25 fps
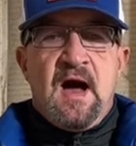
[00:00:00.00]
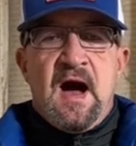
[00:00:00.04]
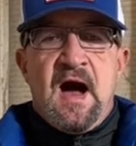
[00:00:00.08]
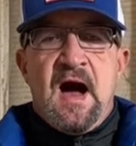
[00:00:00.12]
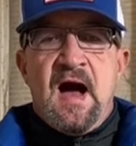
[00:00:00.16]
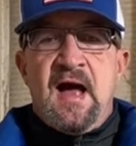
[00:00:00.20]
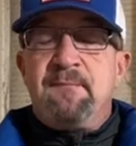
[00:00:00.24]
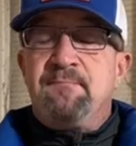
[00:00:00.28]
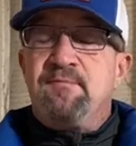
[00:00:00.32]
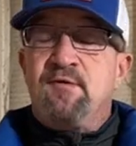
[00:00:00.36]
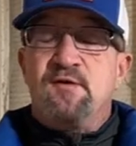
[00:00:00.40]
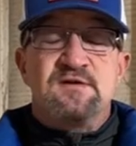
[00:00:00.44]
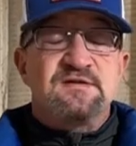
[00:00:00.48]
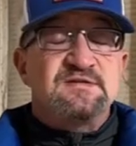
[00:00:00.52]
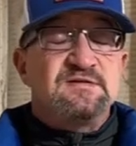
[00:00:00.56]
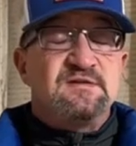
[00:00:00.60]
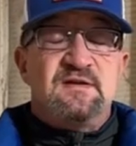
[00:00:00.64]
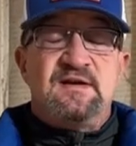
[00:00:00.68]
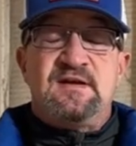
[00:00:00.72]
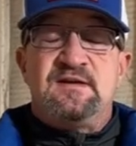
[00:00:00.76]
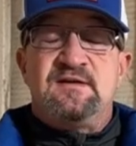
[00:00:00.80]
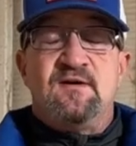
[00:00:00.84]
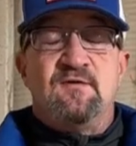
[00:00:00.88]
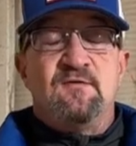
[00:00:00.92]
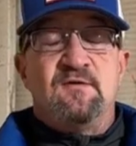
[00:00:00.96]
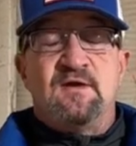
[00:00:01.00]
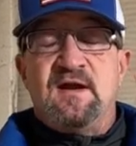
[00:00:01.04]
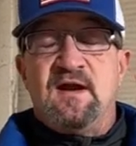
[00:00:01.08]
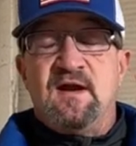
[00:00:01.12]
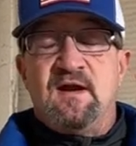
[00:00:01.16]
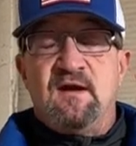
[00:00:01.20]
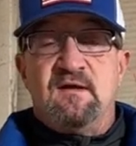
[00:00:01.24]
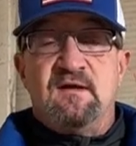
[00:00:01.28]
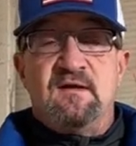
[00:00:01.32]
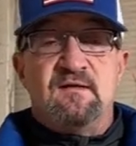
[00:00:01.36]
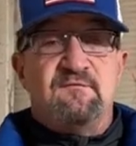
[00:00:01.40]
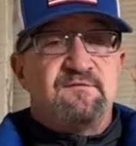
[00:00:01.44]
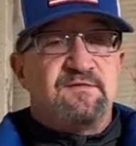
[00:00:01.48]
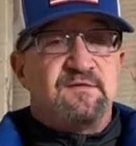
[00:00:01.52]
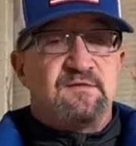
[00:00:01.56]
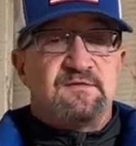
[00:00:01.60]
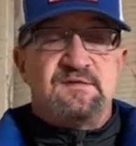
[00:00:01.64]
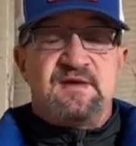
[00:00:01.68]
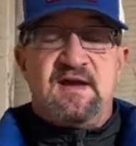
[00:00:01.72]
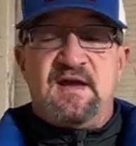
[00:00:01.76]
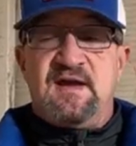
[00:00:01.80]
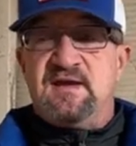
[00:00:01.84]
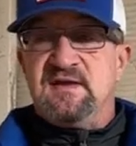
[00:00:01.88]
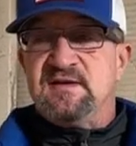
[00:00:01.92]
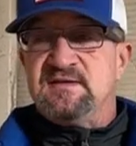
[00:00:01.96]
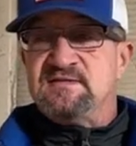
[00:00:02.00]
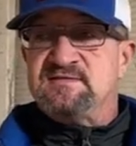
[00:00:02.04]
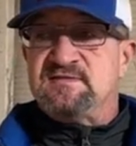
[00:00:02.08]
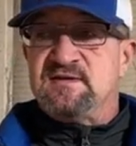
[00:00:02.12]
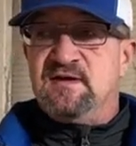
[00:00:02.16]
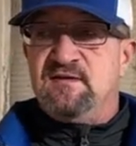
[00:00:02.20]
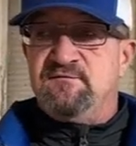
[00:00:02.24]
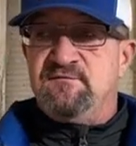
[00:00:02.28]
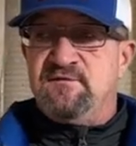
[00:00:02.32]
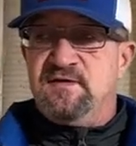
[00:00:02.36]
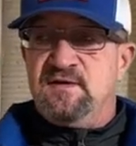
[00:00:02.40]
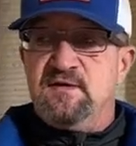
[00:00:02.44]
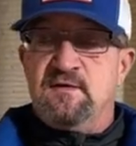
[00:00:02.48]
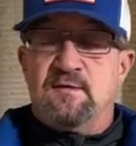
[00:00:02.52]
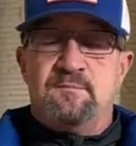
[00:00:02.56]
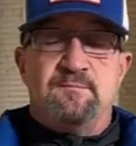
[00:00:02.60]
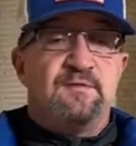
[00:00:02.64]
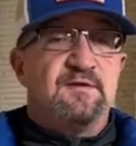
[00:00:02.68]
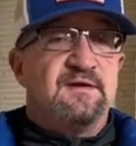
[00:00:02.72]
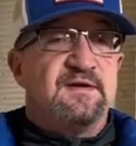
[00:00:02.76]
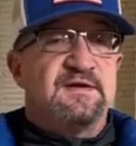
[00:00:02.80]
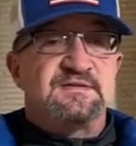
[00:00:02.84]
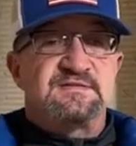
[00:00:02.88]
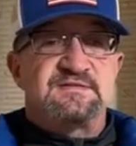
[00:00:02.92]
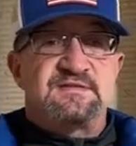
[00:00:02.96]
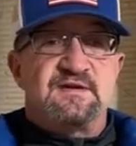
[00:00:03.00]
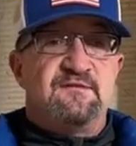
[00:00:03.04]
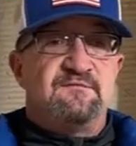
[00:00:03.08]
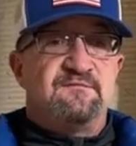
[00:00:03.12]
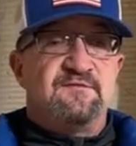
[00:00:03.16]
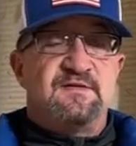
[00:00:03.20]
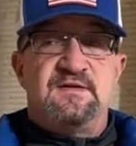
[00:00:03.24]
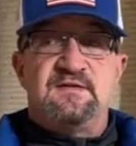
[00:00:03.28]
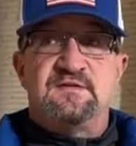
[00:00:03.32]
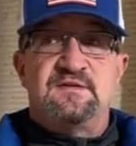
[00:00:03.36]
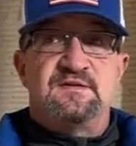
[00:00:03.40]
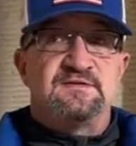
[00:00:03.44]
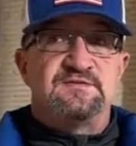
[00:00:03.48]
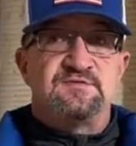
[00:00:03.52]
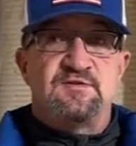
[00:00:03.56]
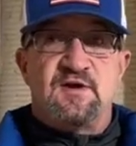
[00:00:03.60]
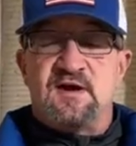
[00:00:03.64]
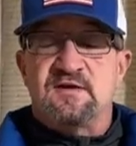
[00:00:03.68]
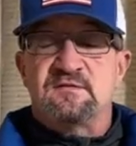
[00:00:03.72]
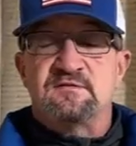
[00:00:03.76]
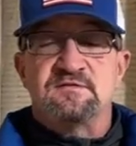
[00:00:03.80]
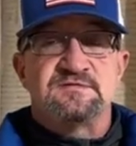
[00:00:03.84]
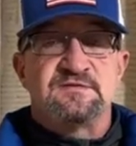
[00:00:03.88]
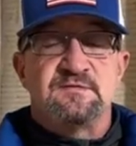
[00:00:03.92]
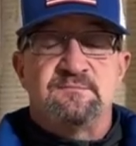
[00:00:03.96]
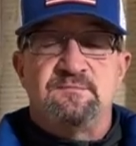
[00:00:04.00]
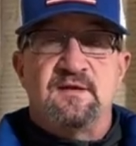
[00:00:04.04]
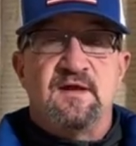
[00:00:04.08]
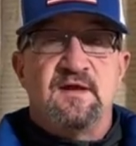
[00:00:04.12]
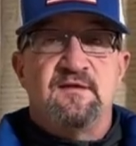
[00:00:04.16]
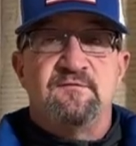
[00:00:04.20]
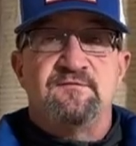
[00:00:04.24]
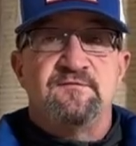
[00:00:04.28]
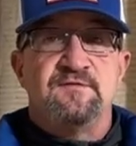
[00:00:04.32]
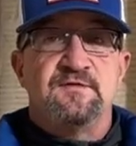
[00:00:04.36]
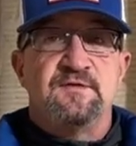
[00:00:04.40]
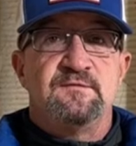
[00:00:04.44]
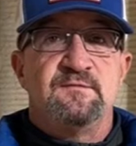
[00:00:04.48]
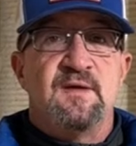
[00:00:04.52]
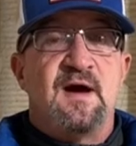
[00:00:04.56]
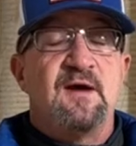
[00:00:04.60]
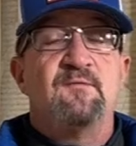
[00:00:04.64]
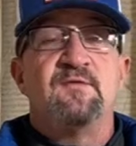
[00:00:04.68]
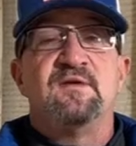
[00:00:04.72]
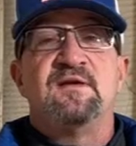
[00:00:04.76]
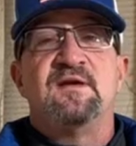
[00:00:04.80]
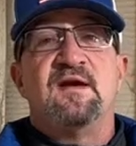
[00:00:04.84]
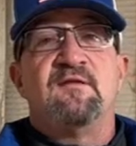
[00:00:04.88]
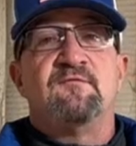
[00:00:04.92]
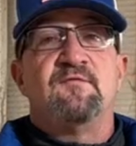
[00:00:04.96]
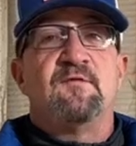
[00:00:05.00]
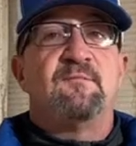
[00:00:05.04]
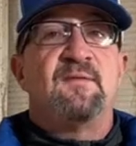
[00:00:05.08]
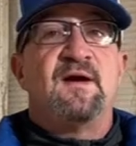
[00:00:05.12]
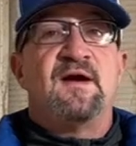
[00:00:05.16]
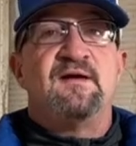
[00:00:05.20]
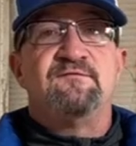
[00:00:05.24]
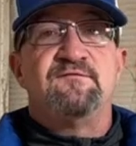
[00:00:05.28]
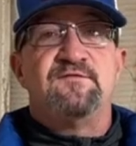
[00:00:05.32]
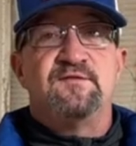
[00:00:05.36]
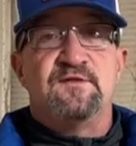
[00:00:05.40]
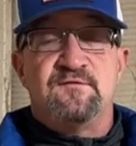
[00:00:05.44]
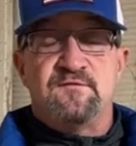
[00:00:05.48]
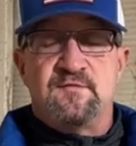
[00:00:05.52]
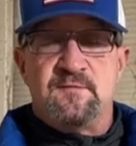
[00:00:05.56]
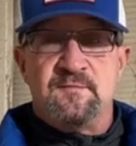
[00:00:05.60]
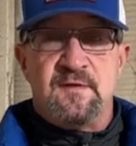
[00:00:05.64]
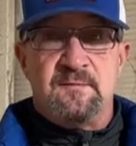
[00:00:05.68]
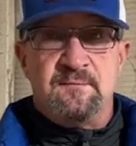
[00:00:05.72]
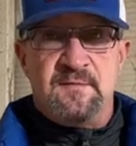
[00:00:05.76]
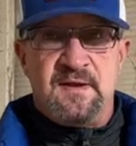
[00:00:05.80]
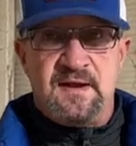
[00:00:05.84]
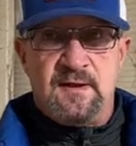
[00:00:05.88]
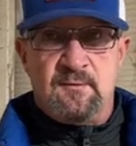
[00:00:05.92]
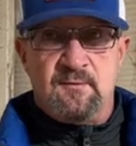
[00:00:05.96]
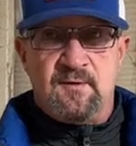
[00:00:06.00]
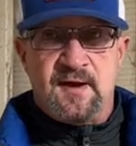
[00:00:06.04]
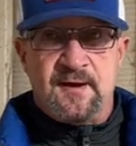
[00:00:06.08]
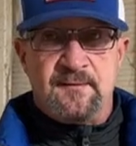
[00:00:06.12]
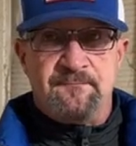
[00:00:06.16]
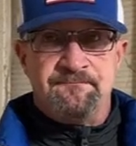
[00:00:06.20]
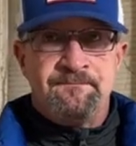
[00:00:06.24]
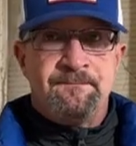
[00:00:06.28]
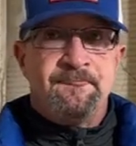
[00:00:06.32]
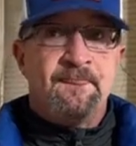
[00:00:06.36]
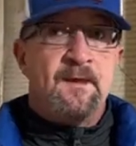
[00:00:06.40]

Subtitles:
I personally don't care if they're taking stuff in or putting stuff in the Tractor Supply food. I would never buy food from them anyway.